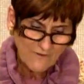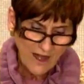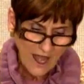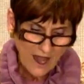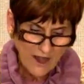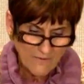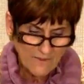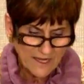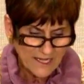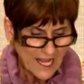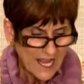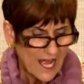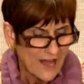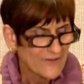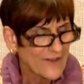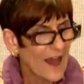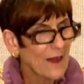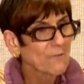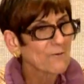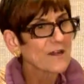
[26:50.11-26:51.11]
environment
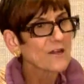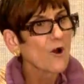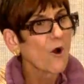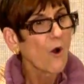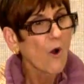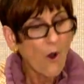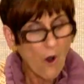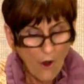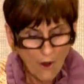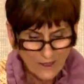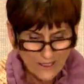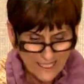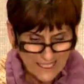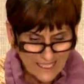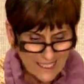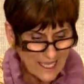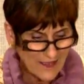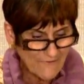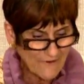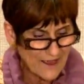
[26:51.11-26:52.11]
that we all
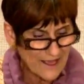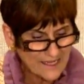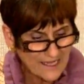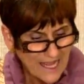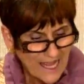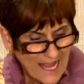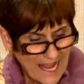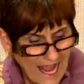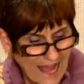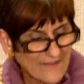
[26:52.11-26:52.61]
live in